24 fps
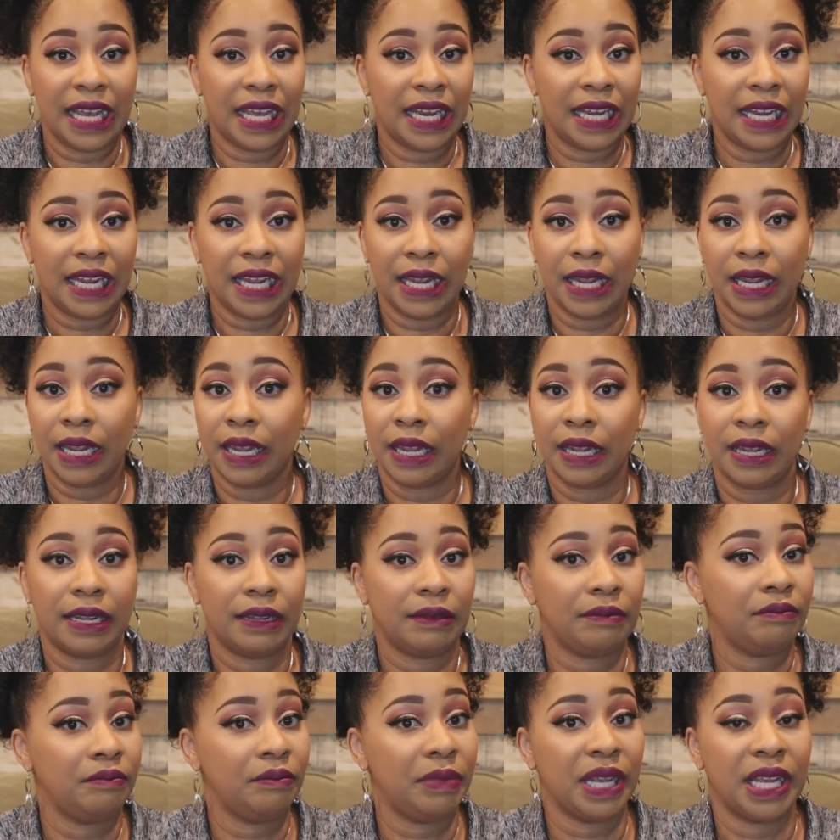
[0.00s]
Any
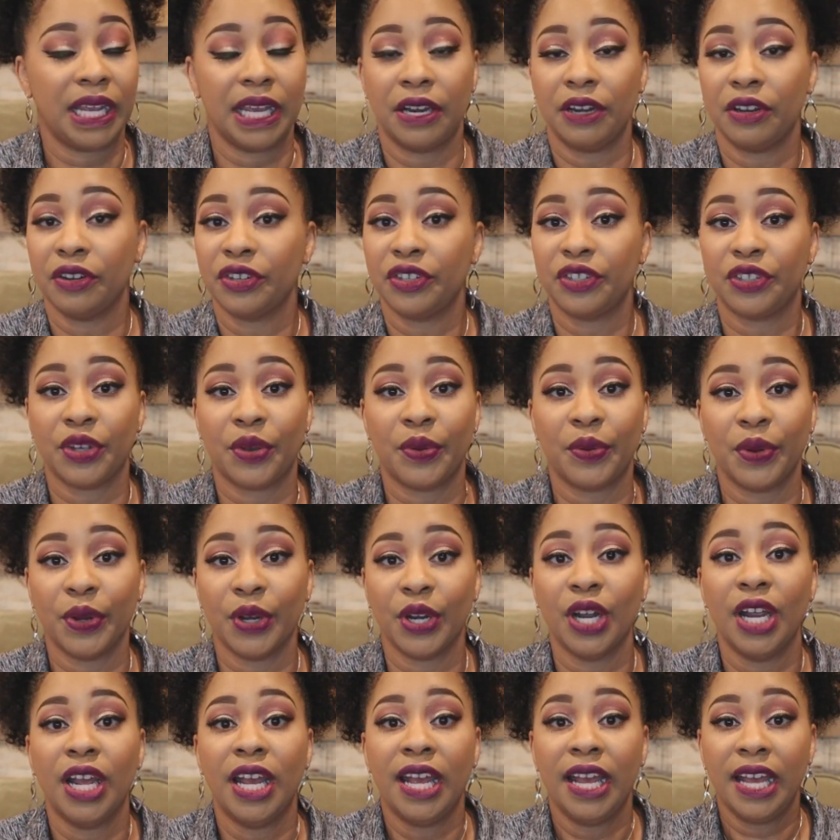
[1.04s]
beginner
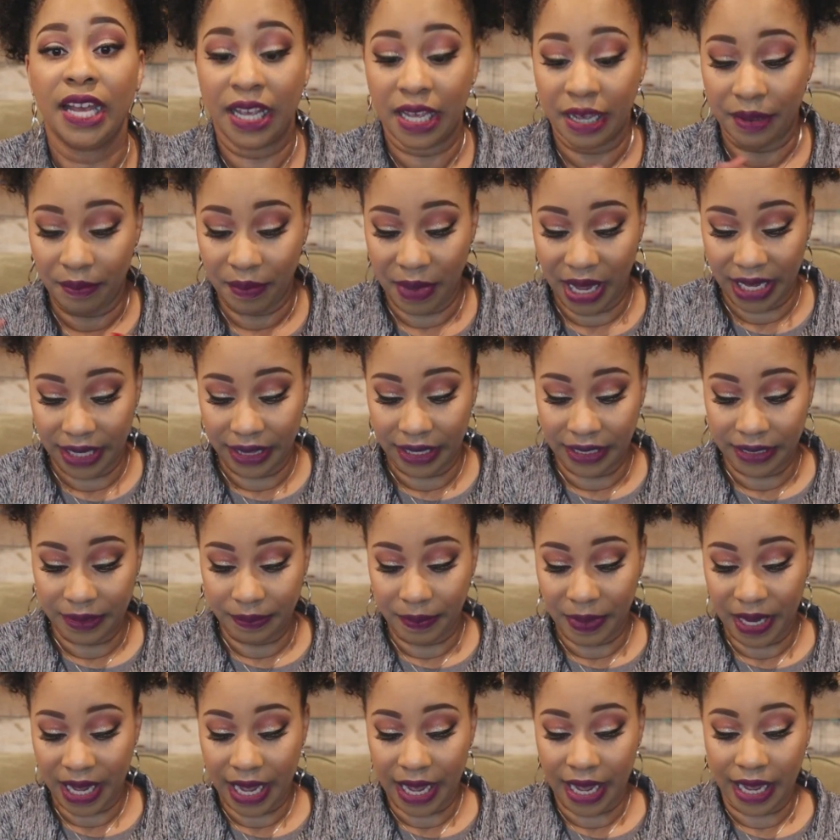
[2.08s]
sewer can make this
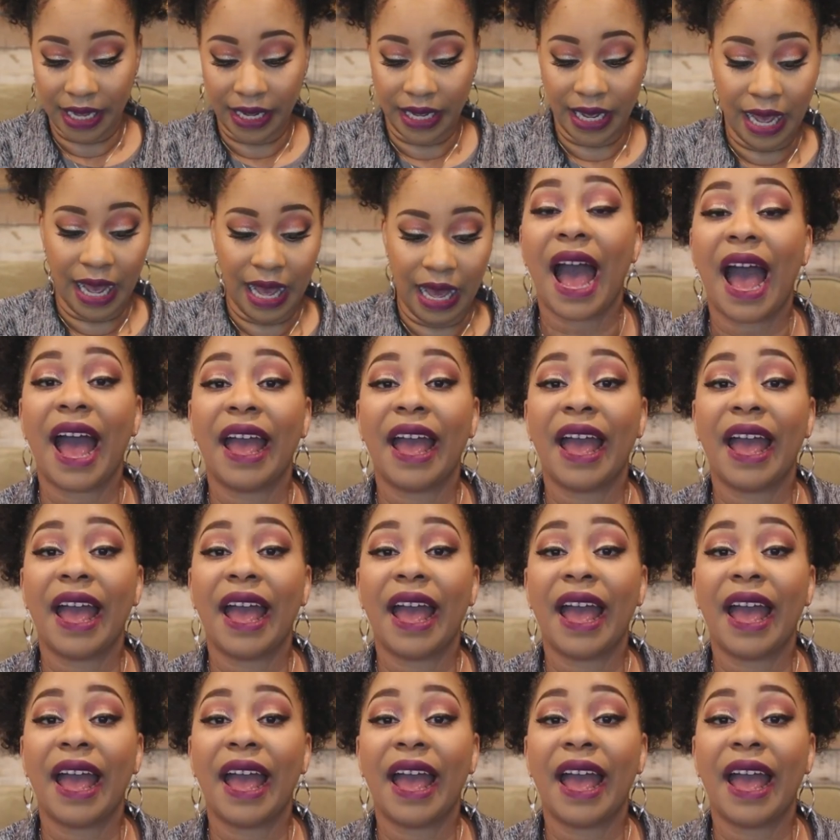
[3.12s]
bag.